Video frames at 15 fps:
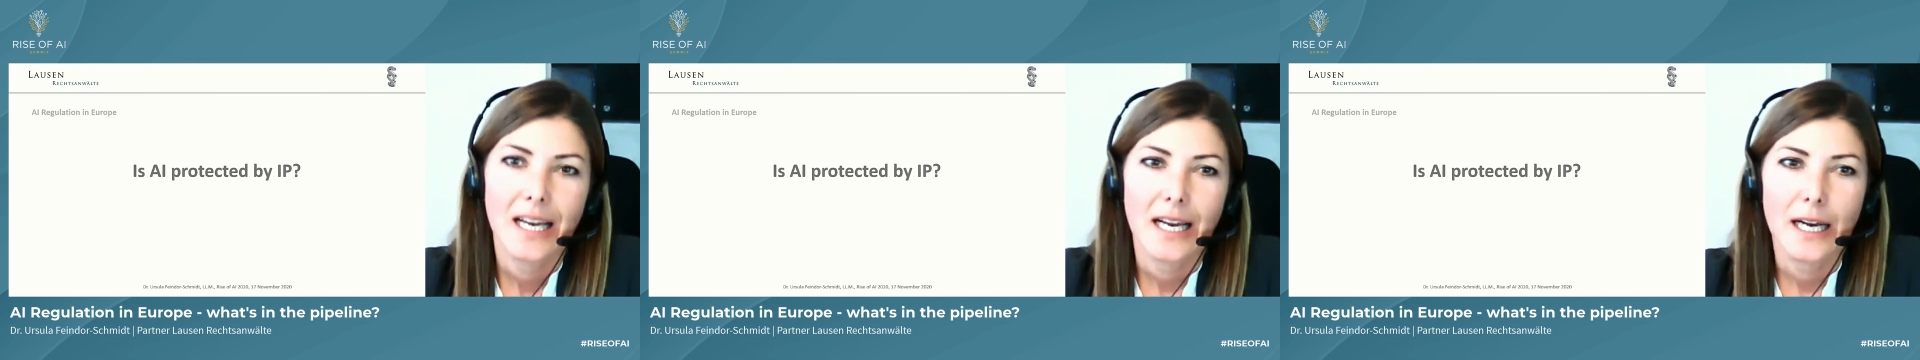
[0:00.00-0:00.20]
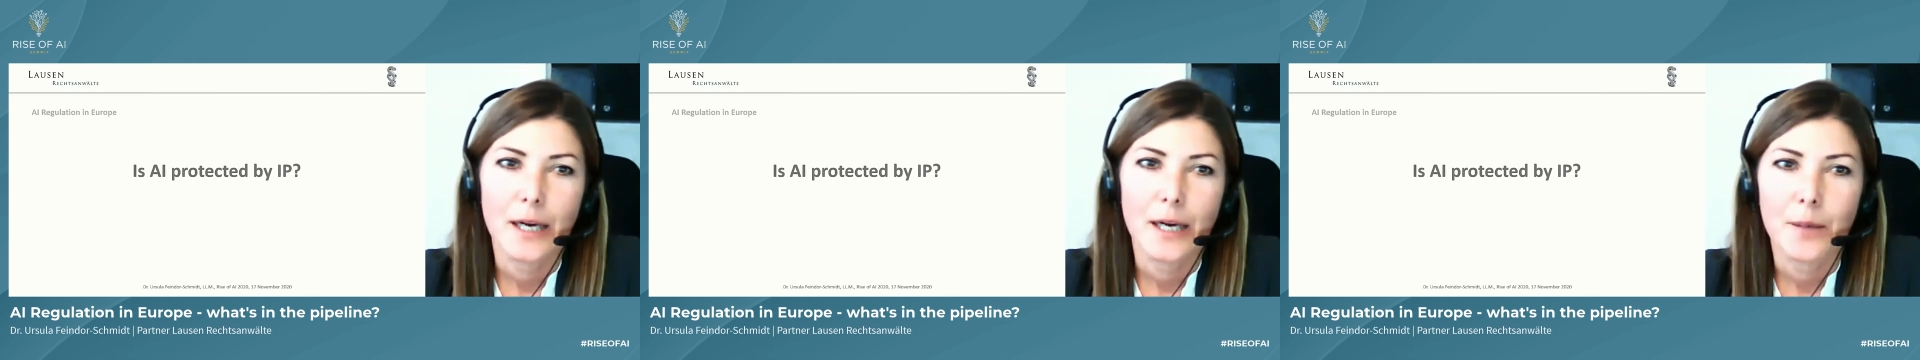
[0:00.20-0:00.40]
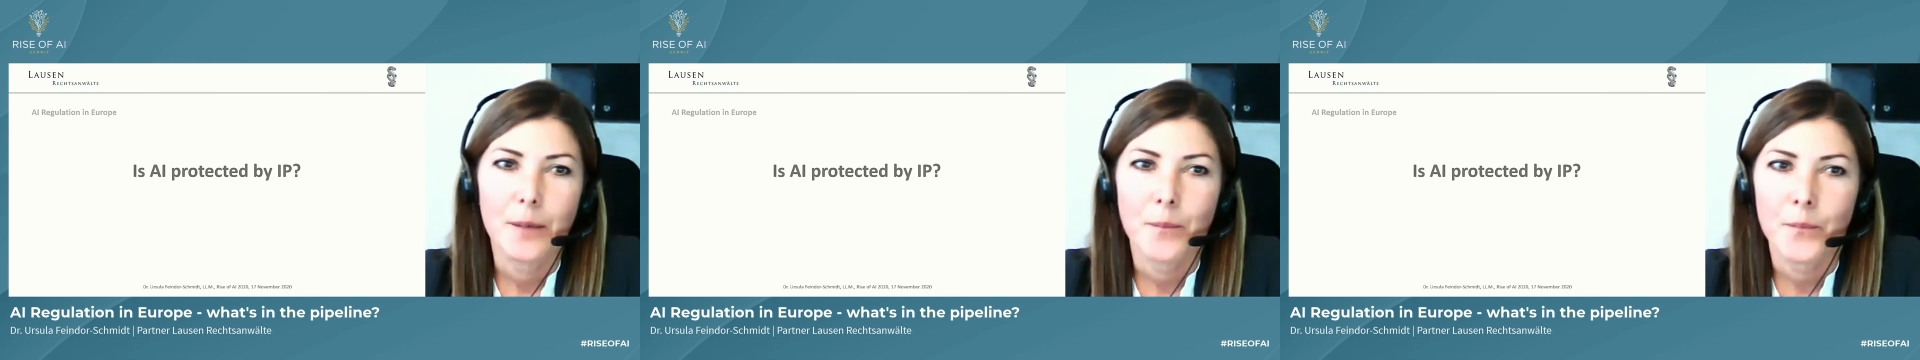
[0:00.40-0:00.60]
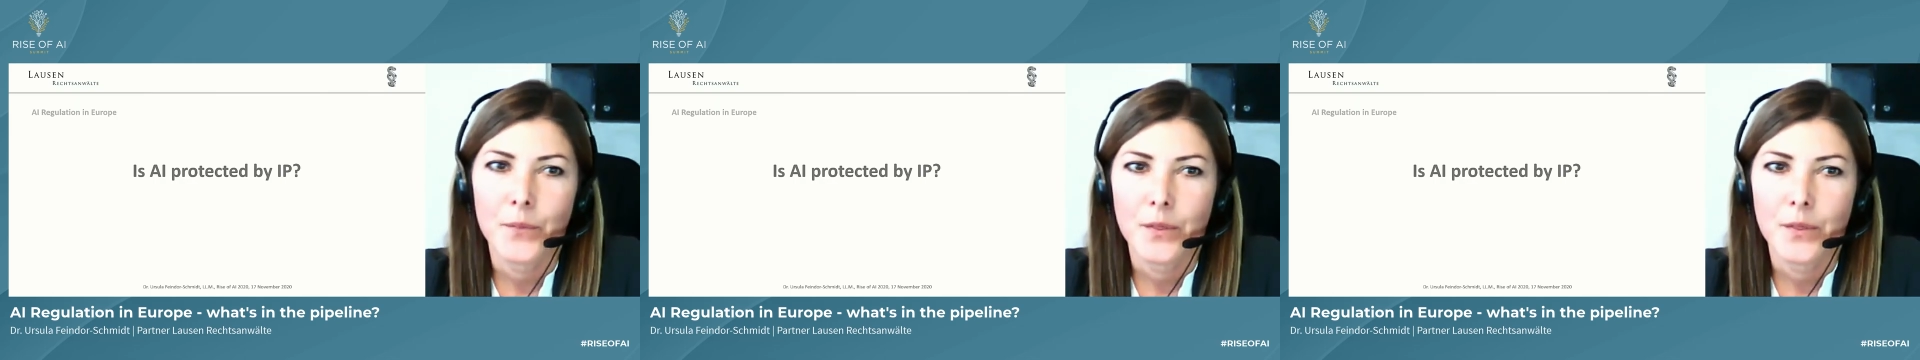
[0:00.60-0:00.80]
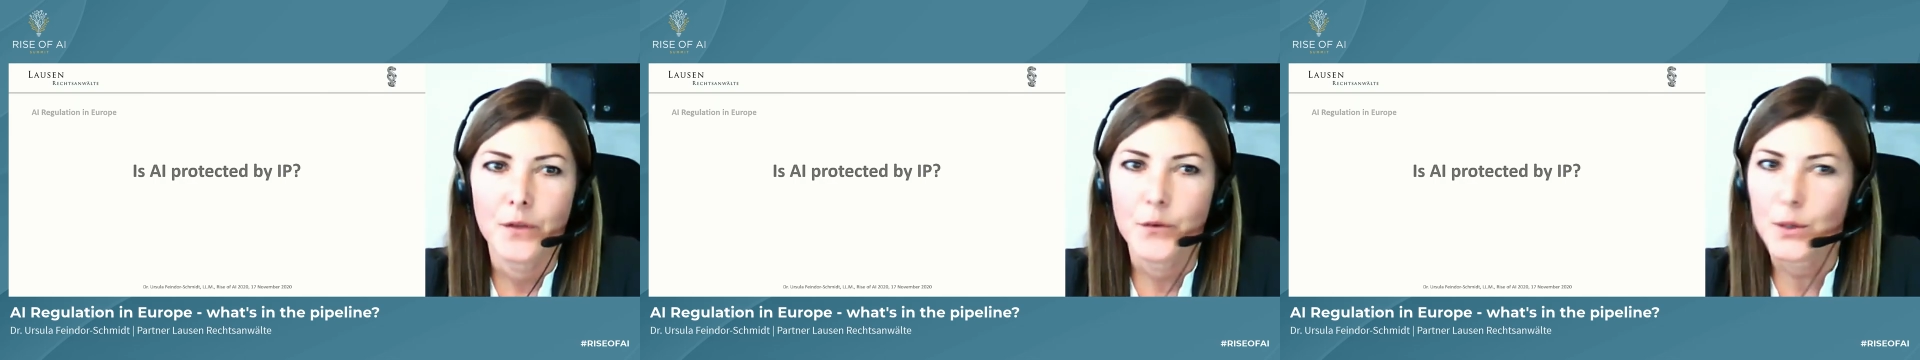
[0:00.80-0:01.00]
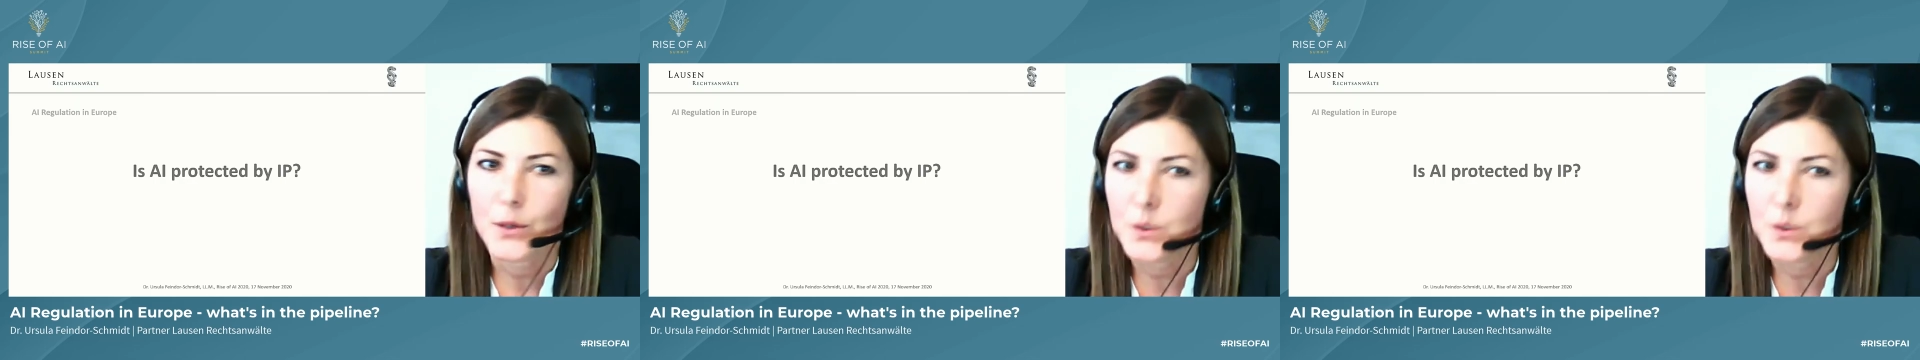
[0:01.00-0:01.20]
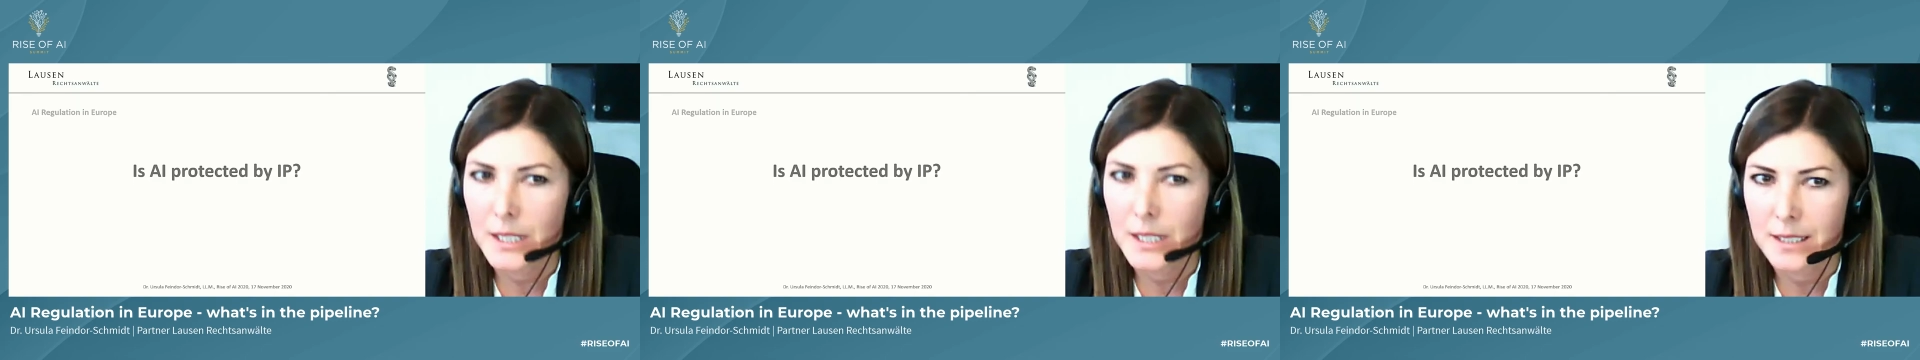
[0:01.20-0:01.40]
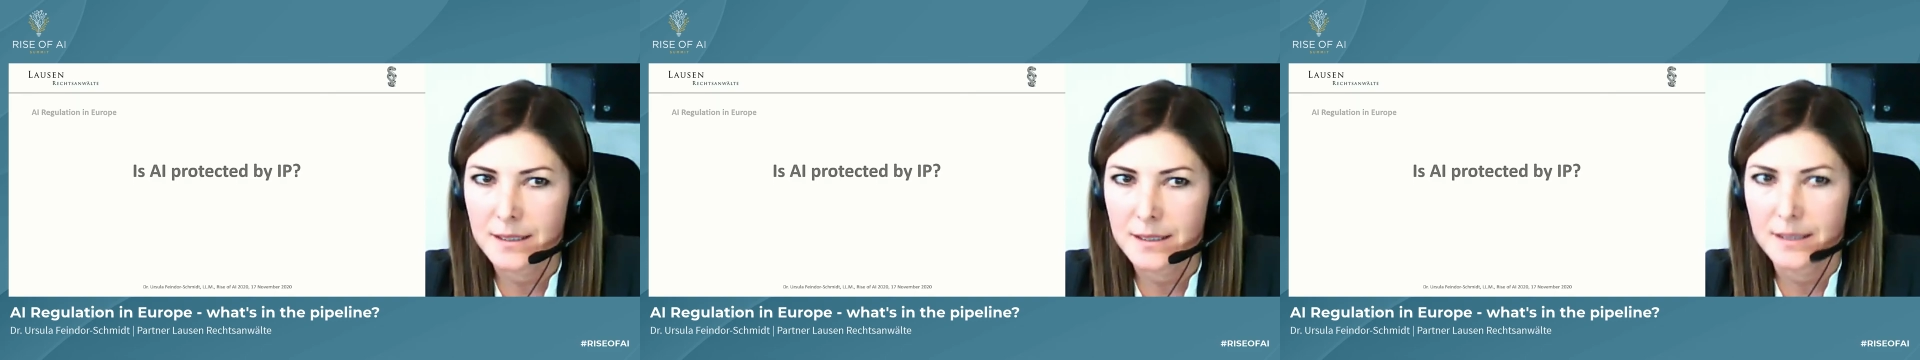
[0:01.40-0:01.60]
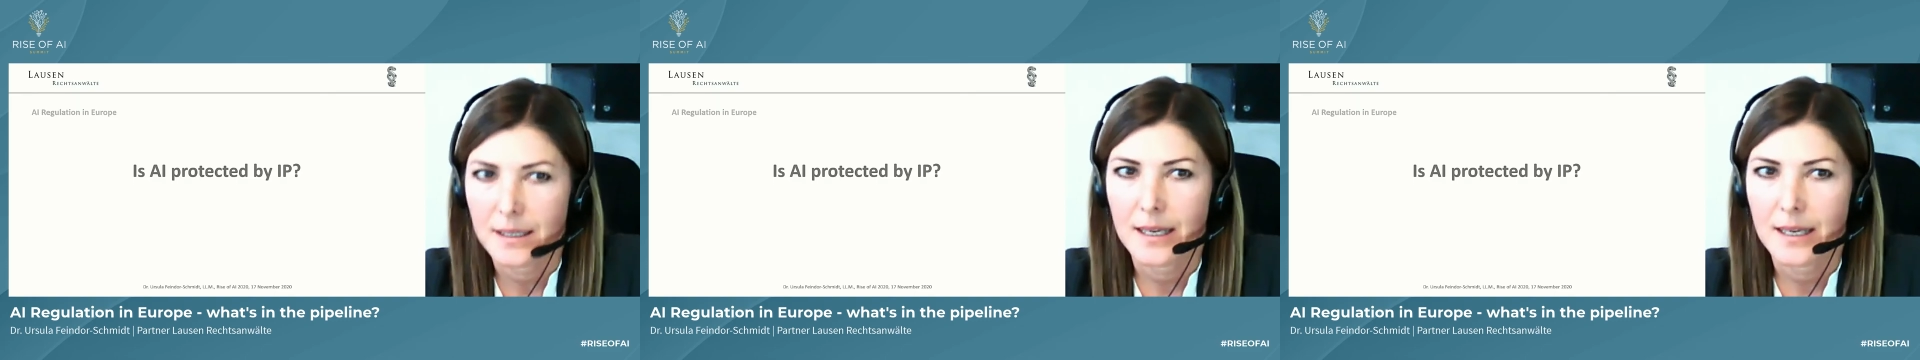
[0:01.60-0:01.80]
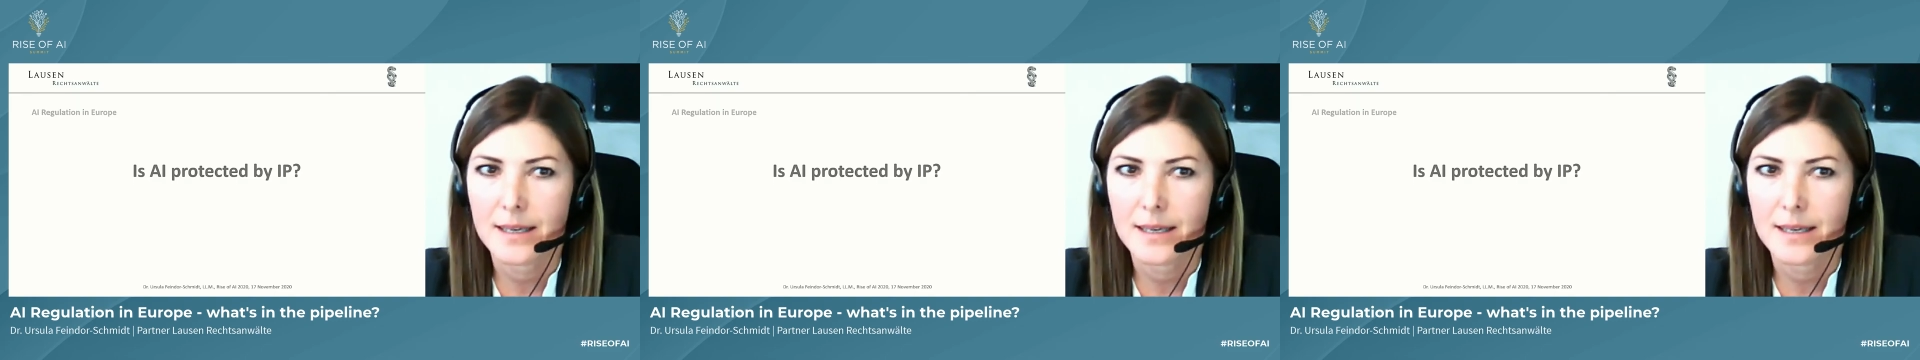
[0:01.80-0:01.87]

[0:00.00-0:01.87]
The first one is